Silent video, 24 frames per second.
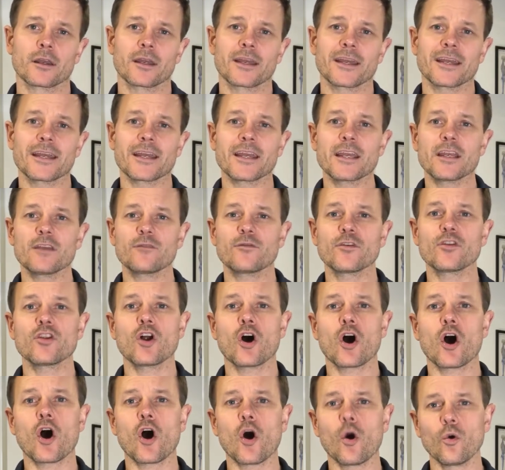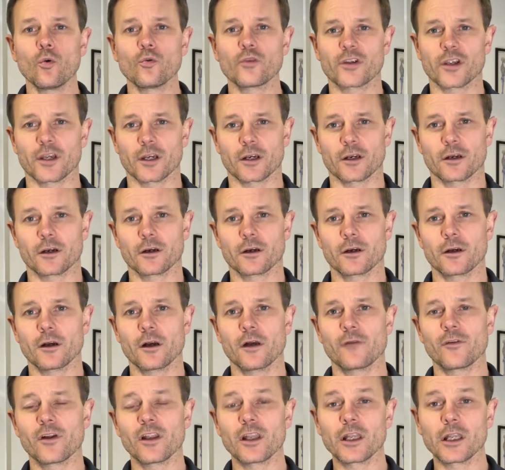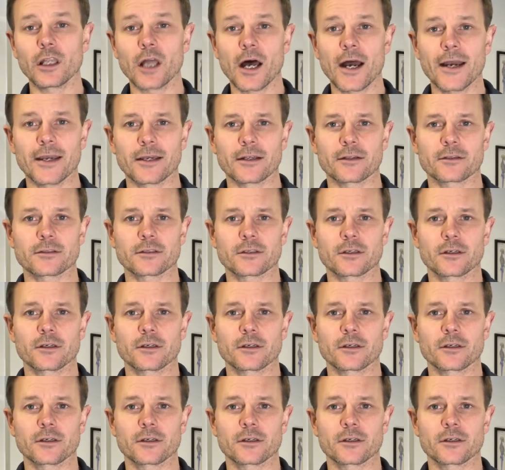Even the holding of a light